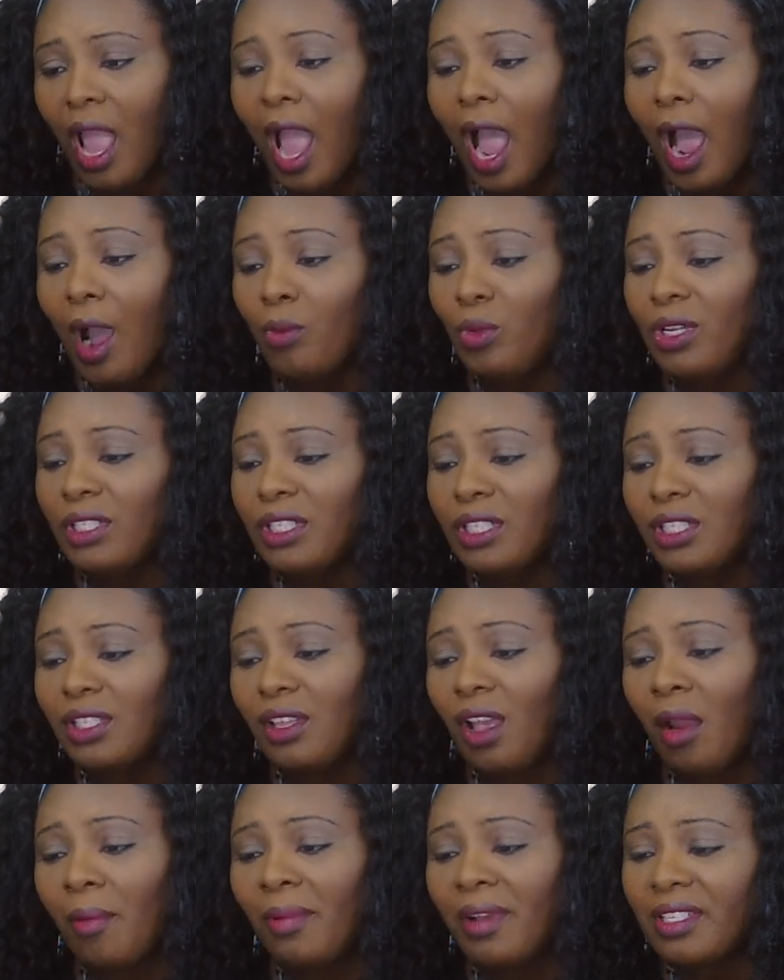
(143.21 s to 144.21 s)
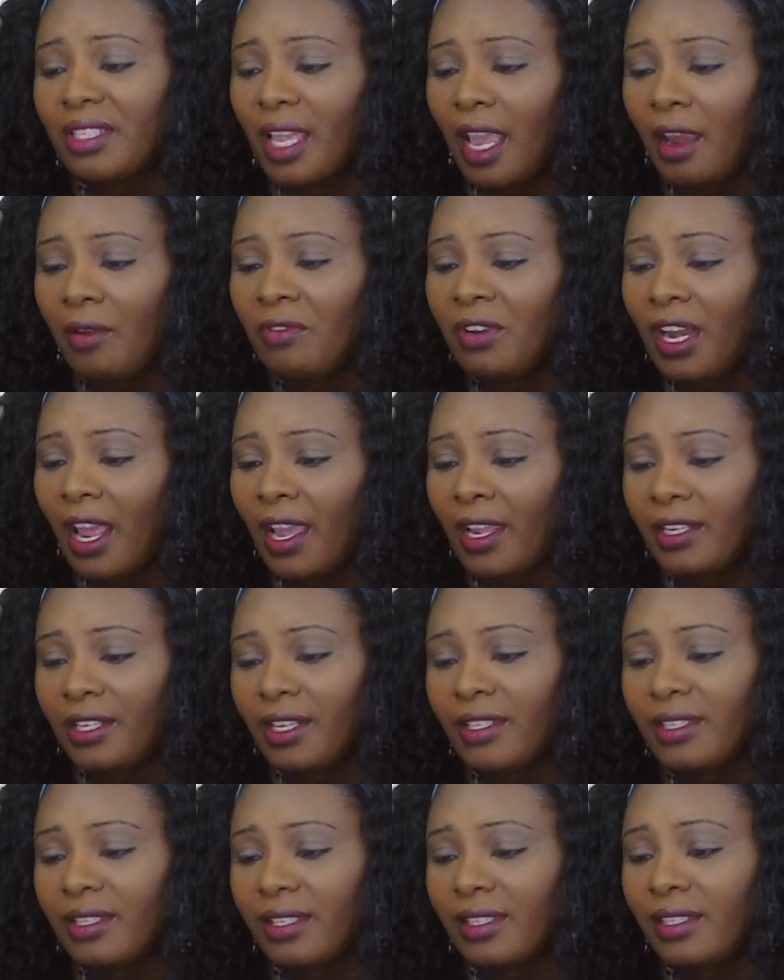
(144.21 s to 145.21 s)
I went to Starbucks every day
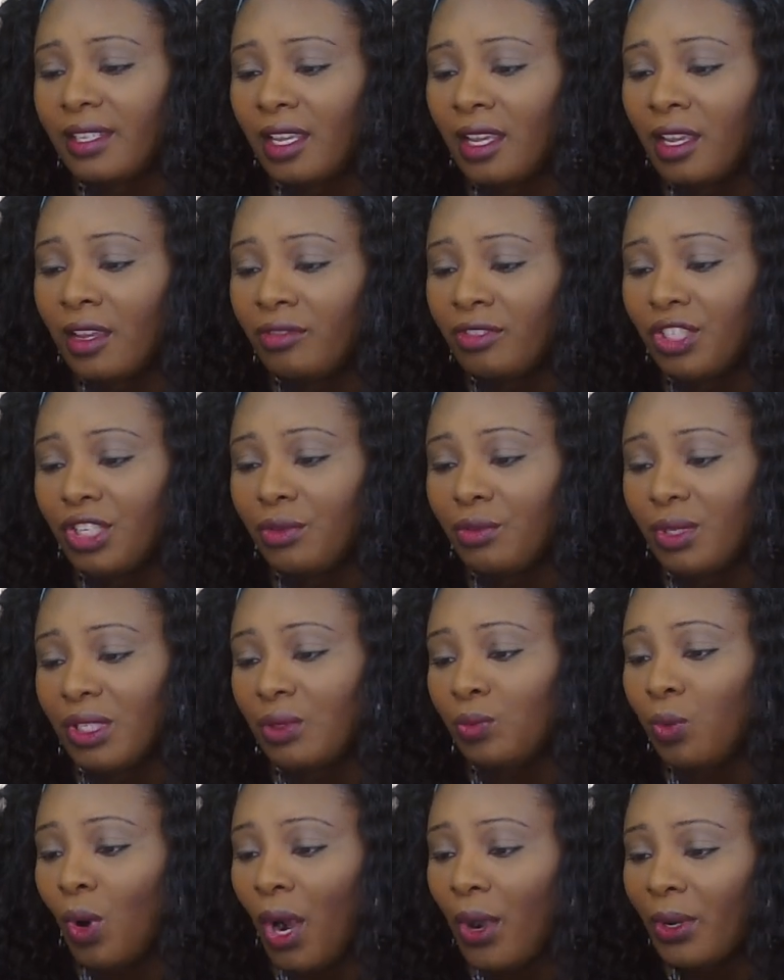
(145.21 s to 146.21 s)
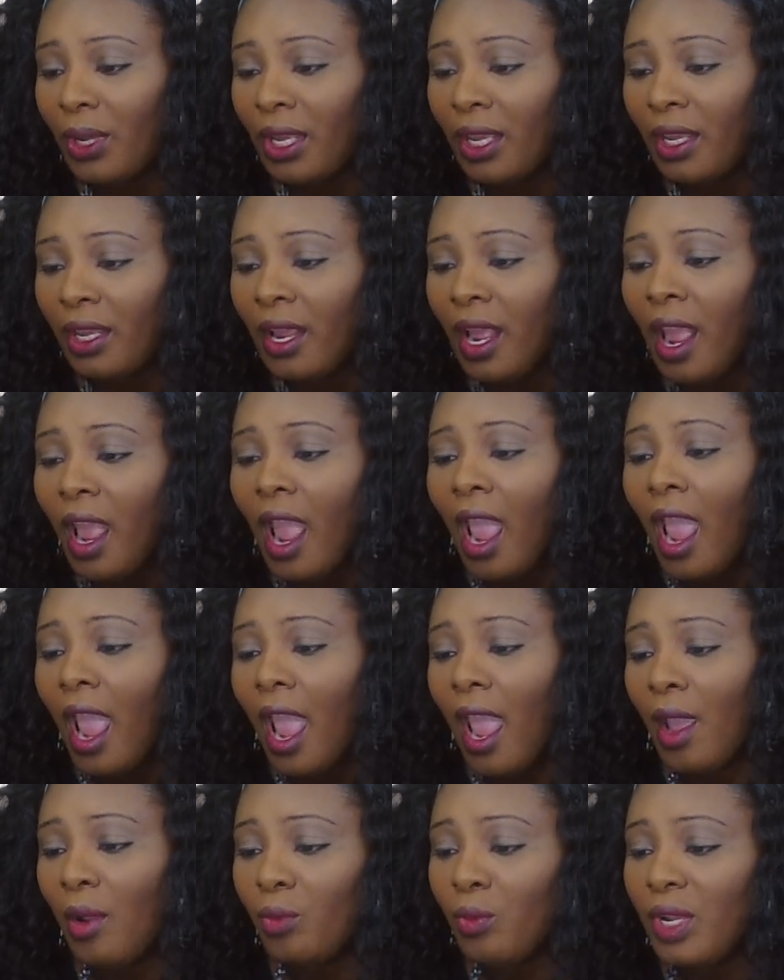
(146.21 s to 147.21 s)
just to see if she was working,
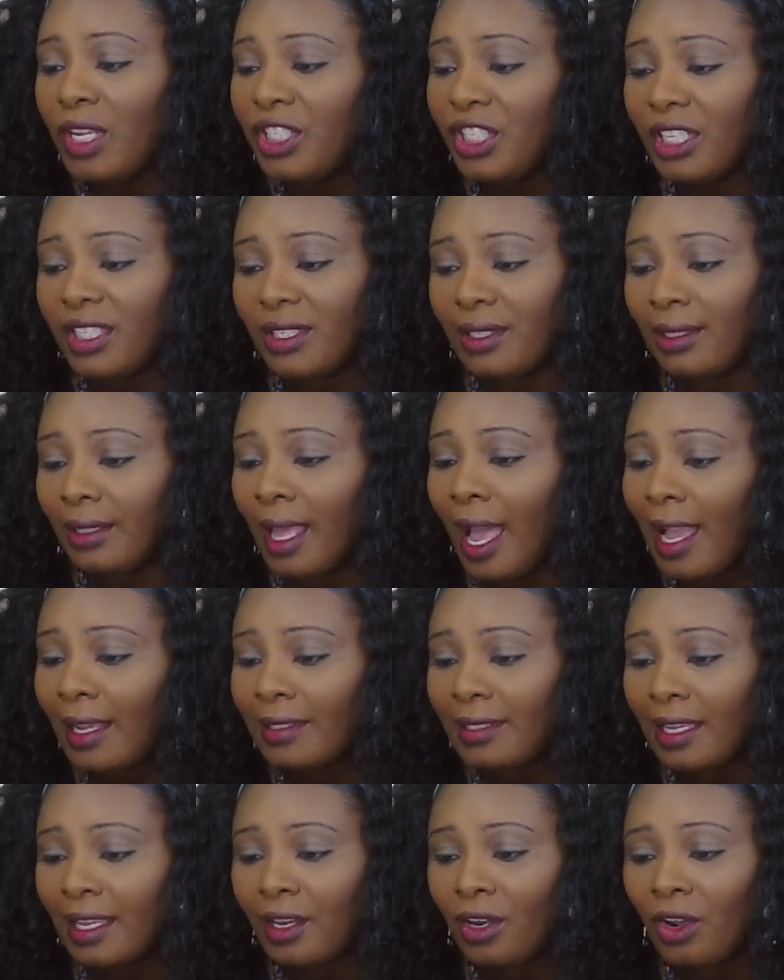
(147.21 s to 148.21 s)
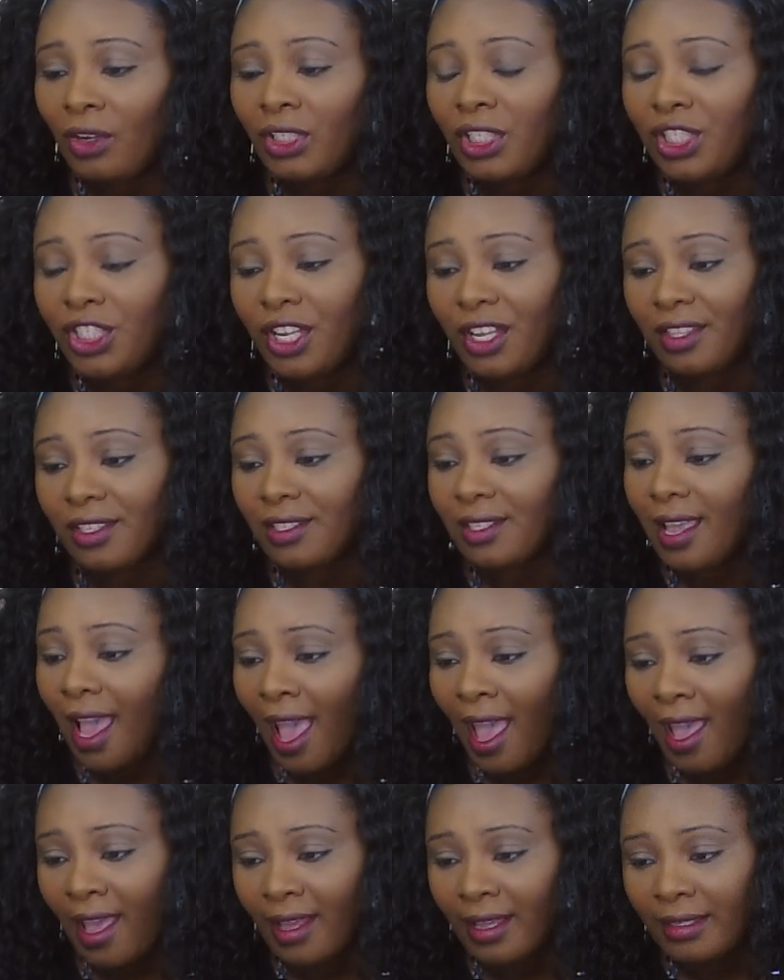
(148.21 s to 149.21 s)
and we just locked in on each other's
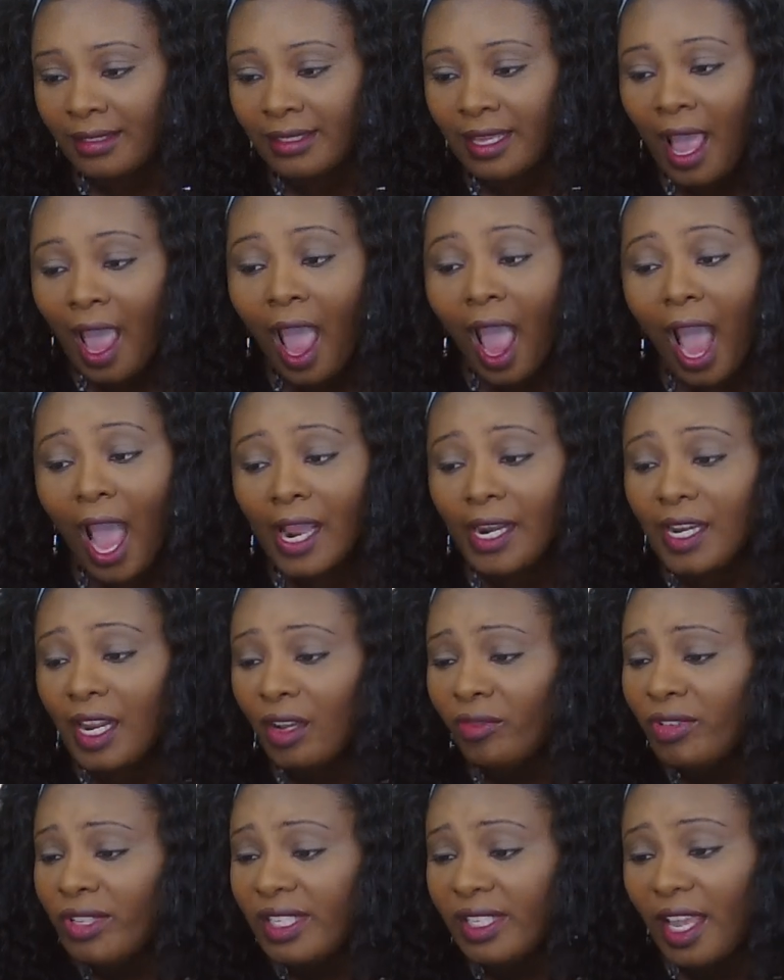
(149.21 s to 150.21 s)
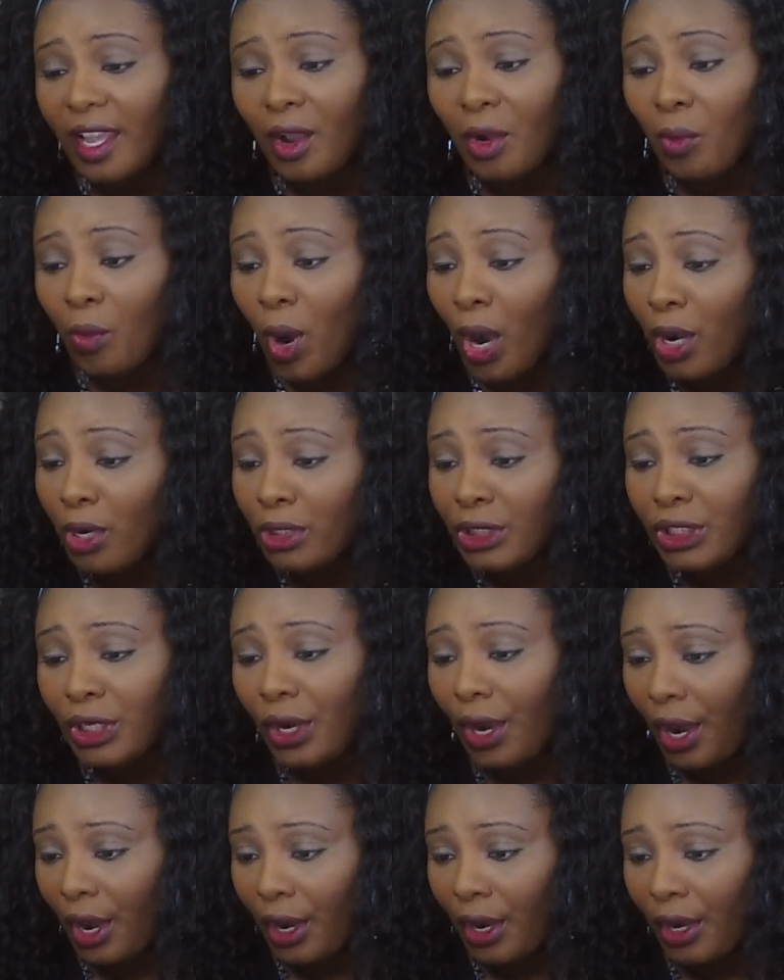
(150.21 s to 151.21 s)
eyes. I never say a word
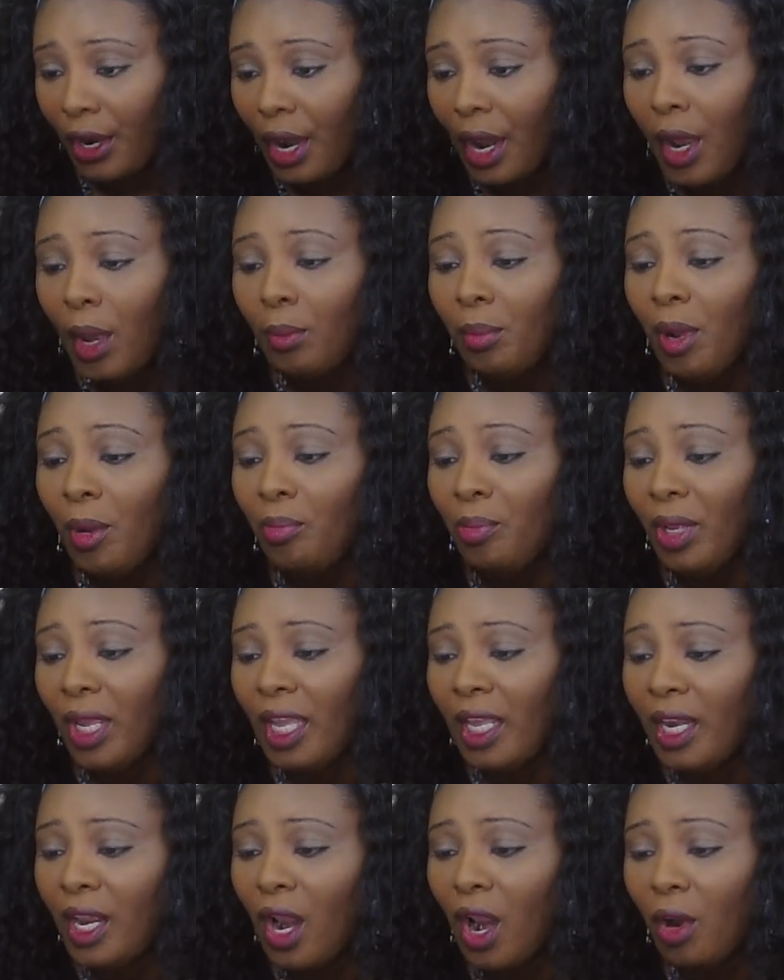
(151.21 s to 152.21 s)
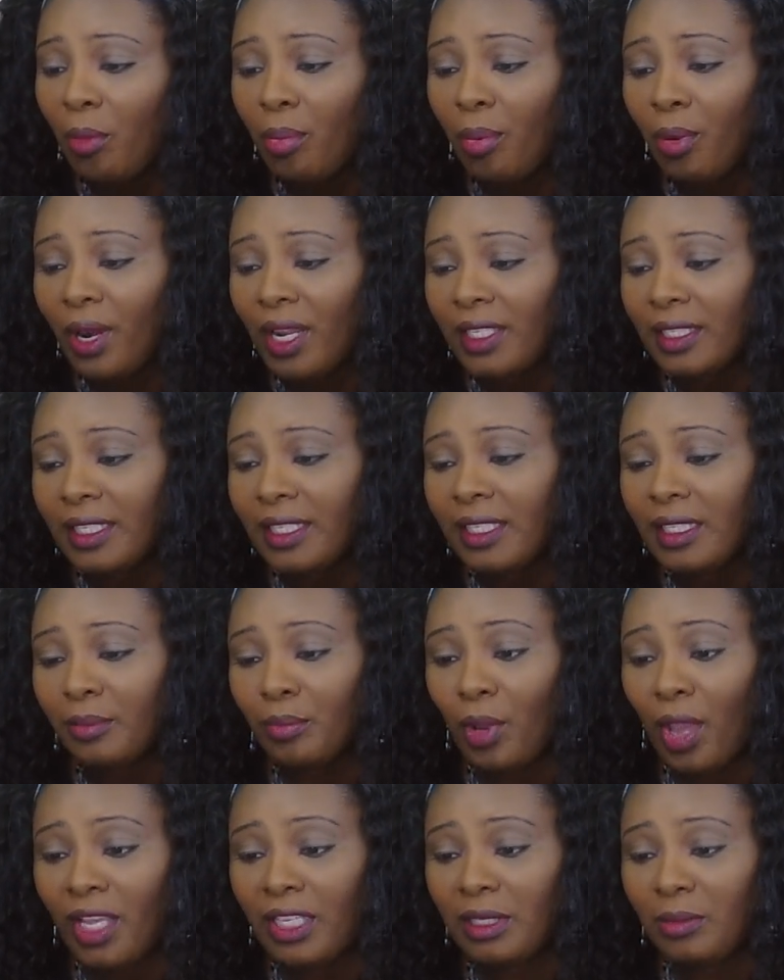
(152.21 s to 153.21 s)
to her, but being in her presence
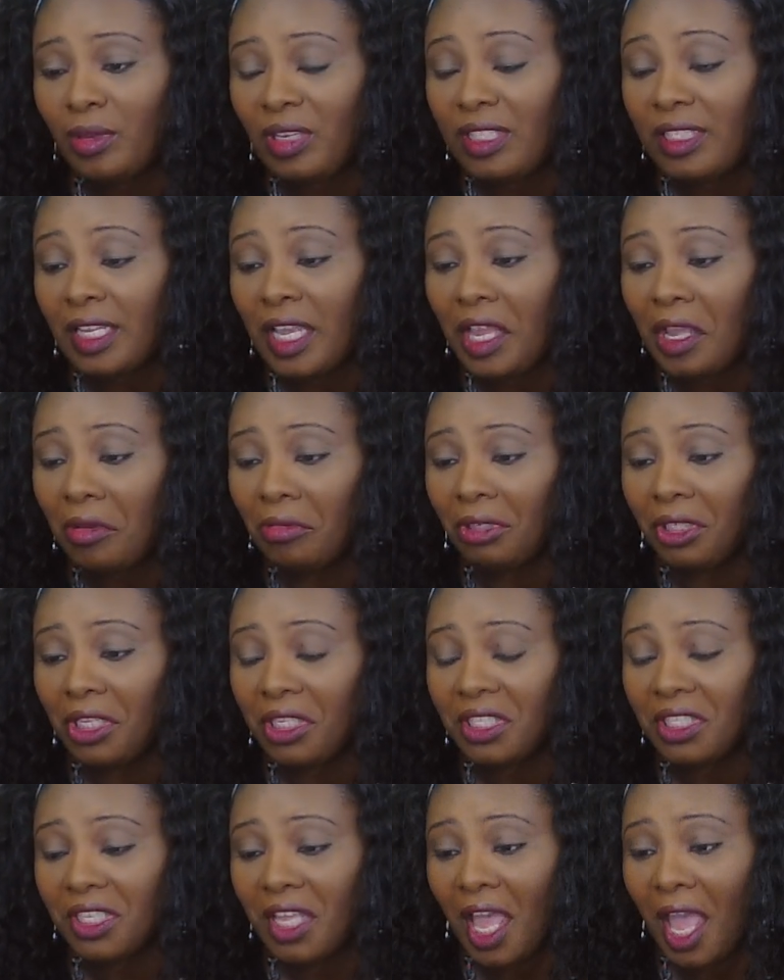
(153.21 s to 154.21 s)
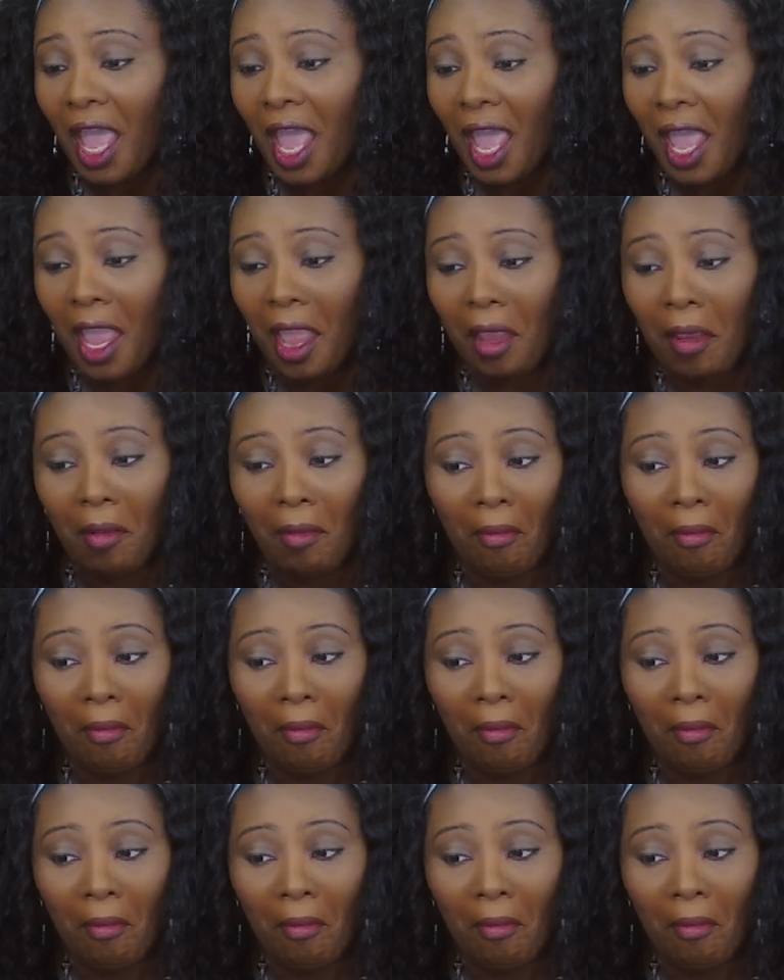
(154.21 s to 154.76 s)
makes me tingle inside.